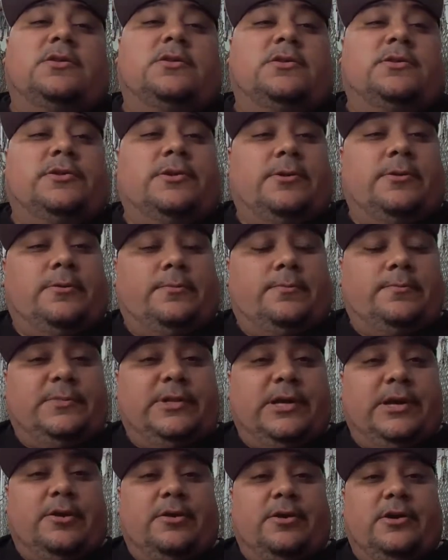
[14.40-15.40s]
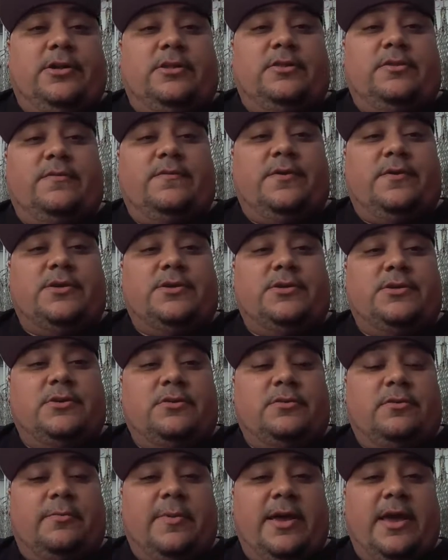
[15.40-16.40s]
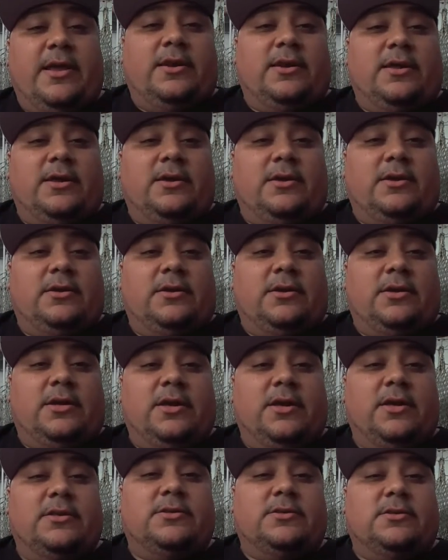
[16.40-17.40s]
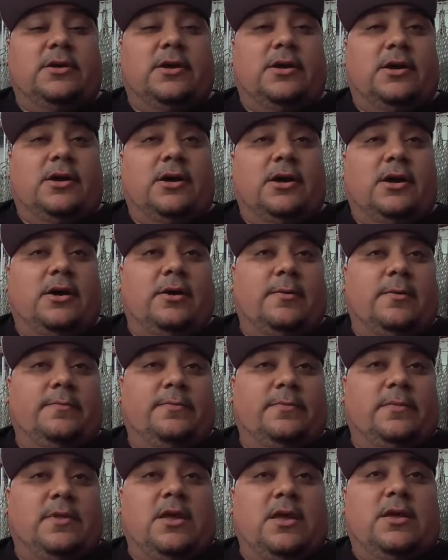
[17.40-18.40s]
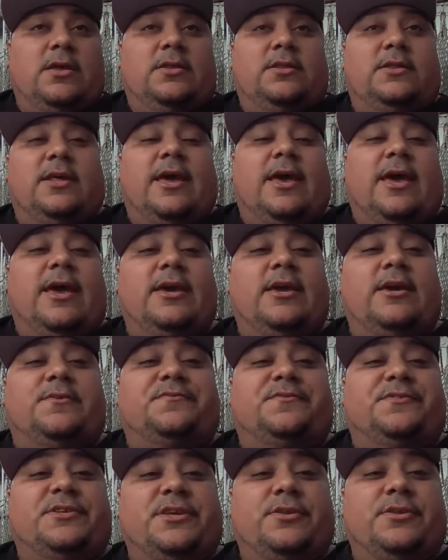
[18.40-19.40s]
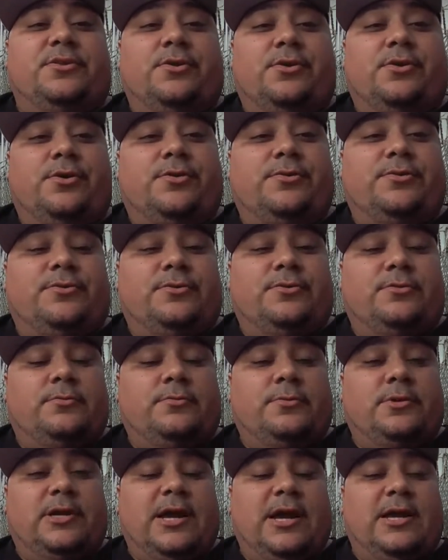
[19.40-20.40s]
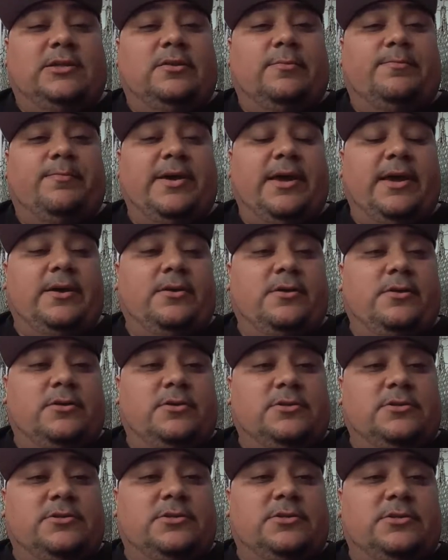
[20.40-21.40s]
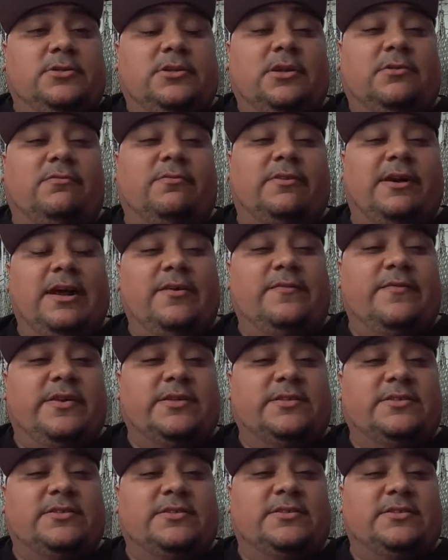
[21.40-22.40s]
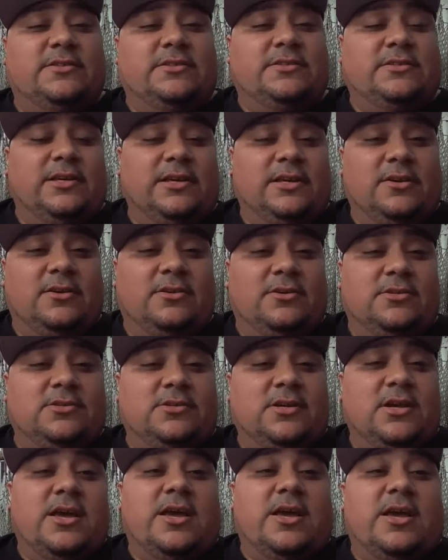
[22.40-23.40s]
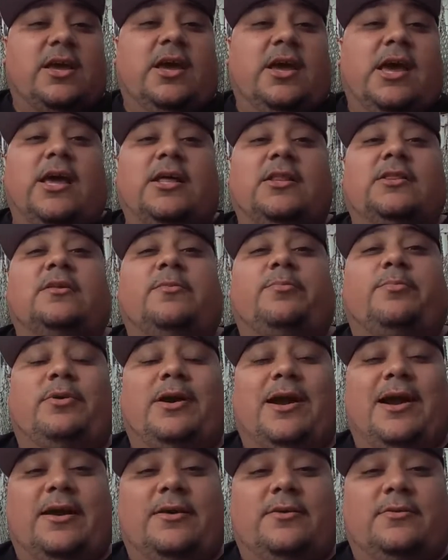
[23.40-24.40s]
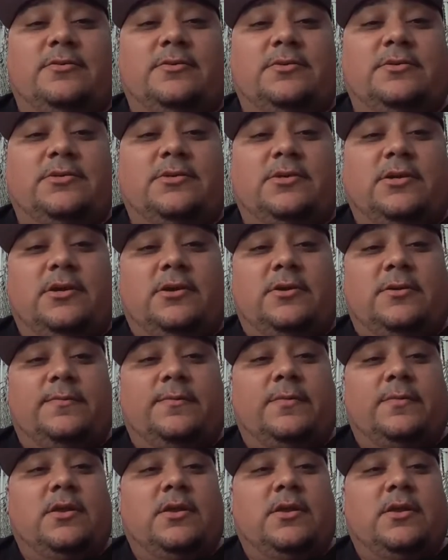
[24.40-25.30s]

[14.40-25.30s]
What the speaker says: So the only division remaining is the AFC North. We got the Bengals, the Ravens, the Steelers, and the Browns. I'm